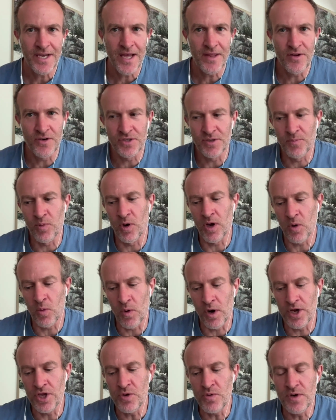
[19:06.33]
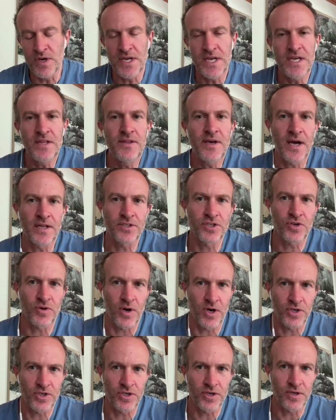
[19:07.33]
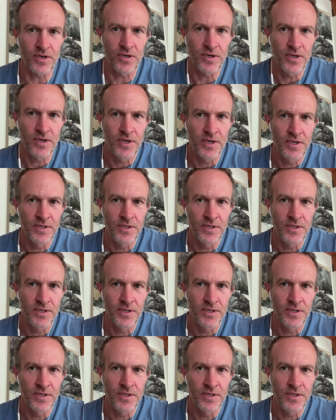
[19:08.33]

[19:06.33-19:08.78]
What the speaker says: And there's a point where you need that structure